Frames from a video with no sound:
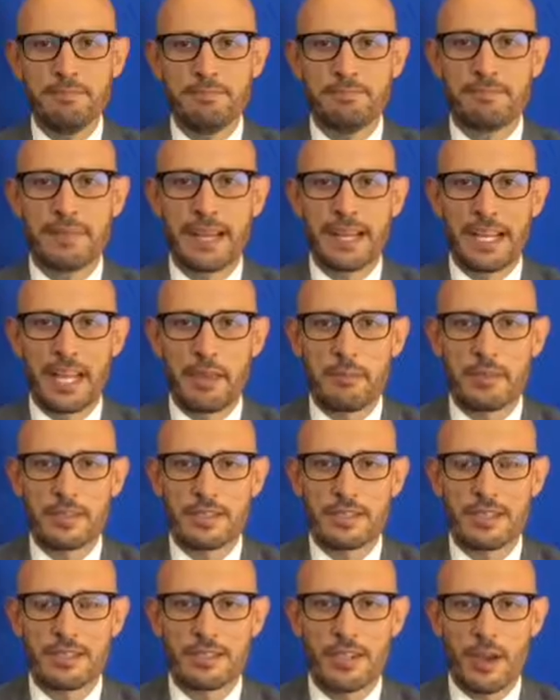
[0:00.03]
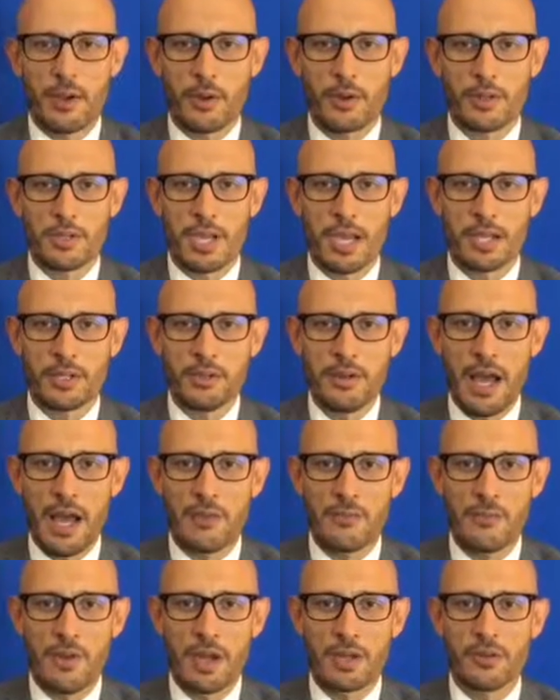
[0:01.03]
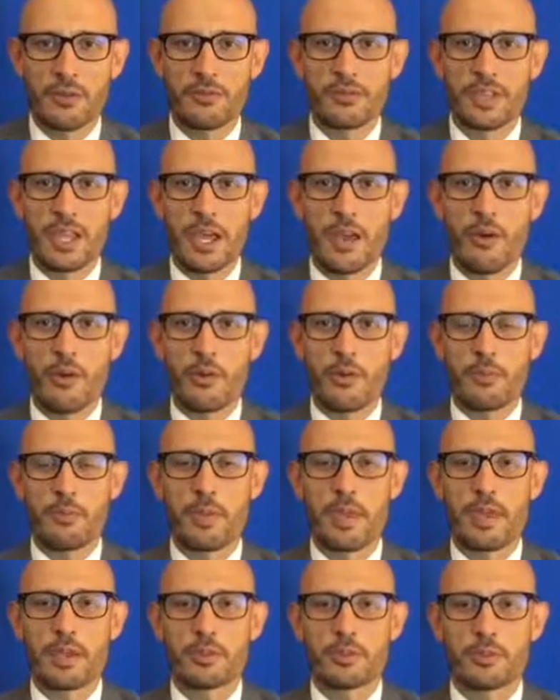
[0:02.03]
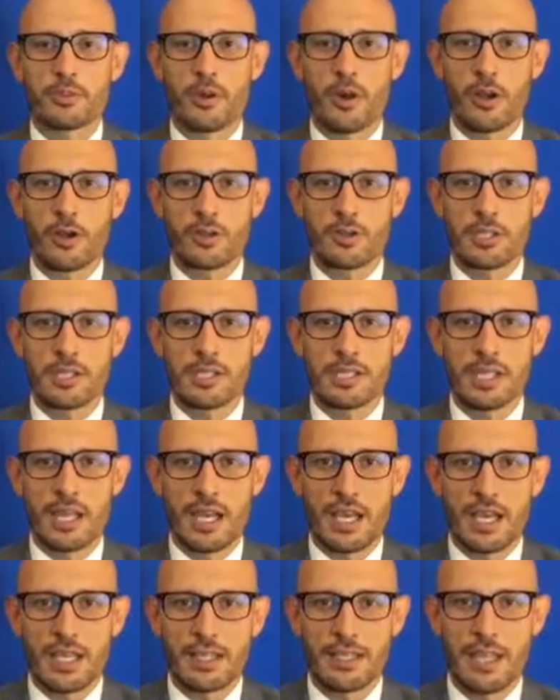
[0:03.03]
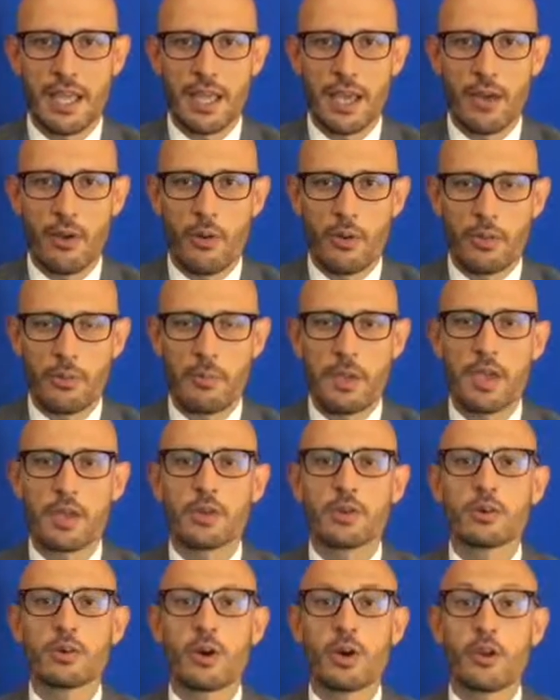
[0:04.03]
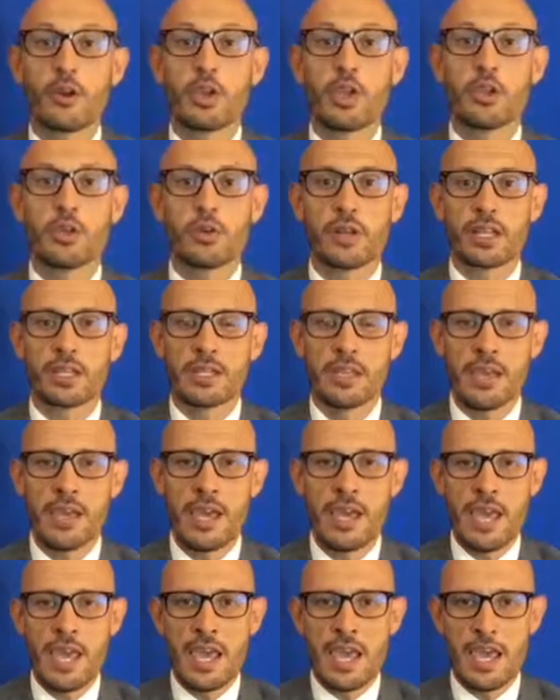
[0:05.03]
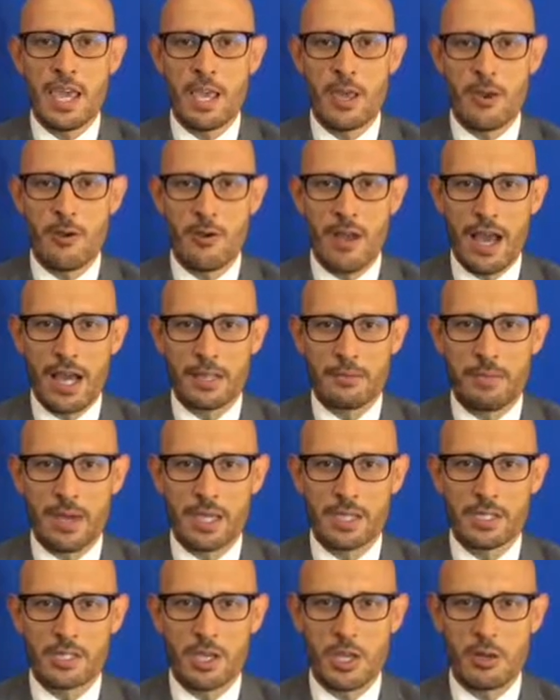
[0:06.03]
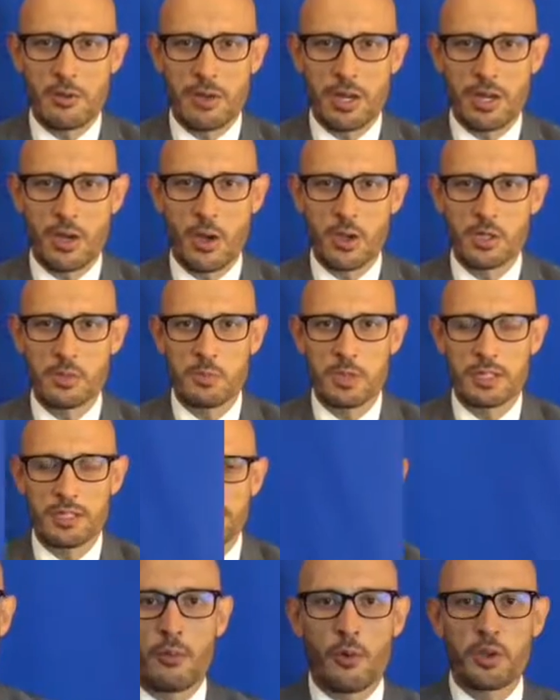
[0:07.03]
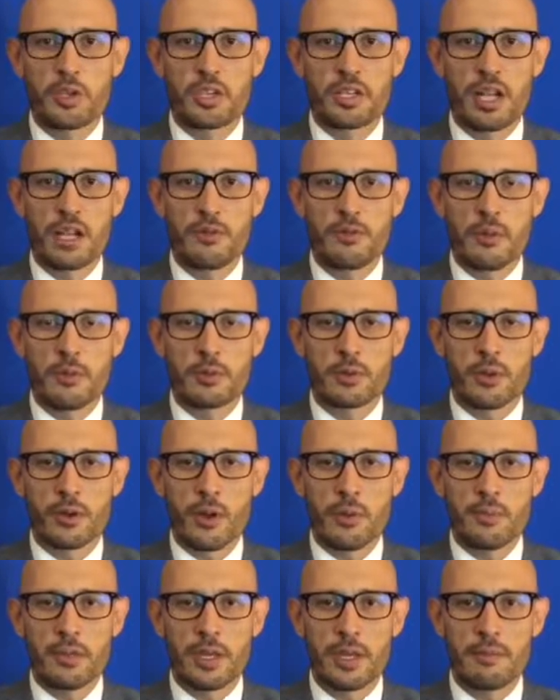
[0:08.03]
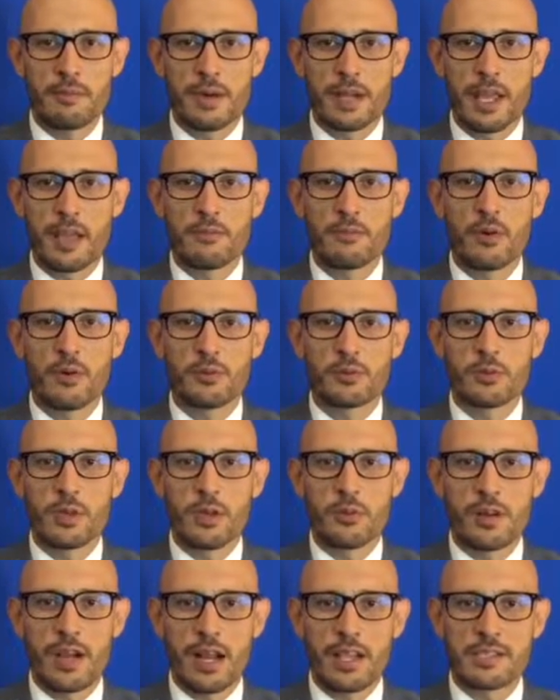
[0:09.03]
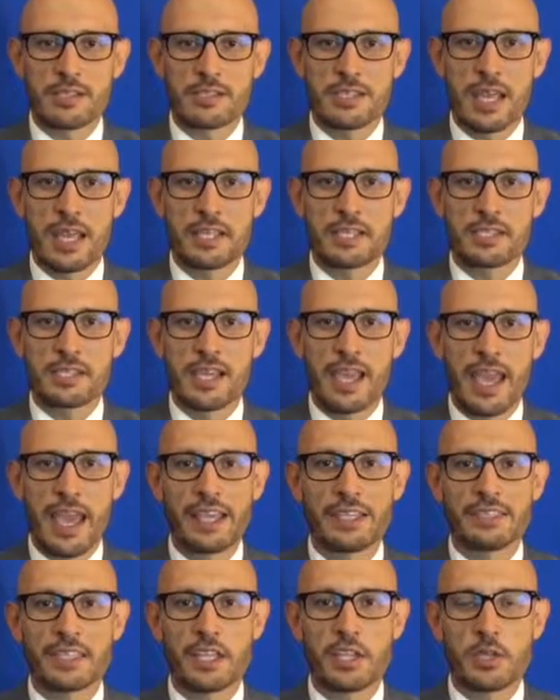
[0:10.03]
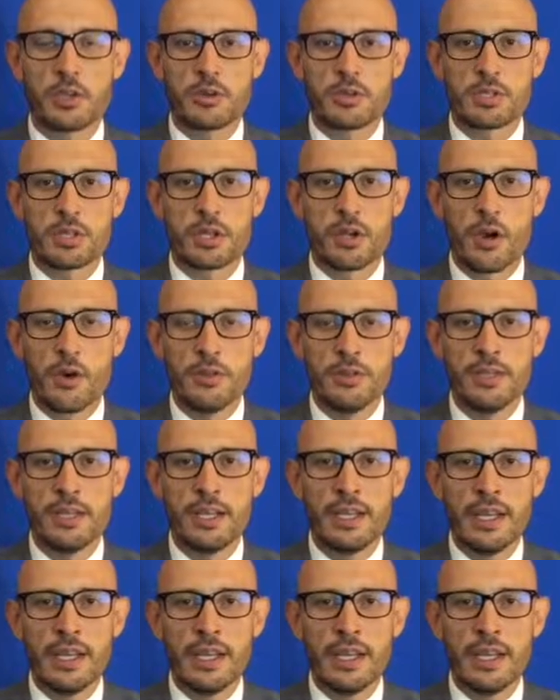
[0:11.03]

My name is Santiago Lozano. I'm one of the orthopedic oncologists at the Orthopedic Oncology Unit here at Mass General Hospital. I'm originally from Colombia, but I moved to the United States 18 years ago.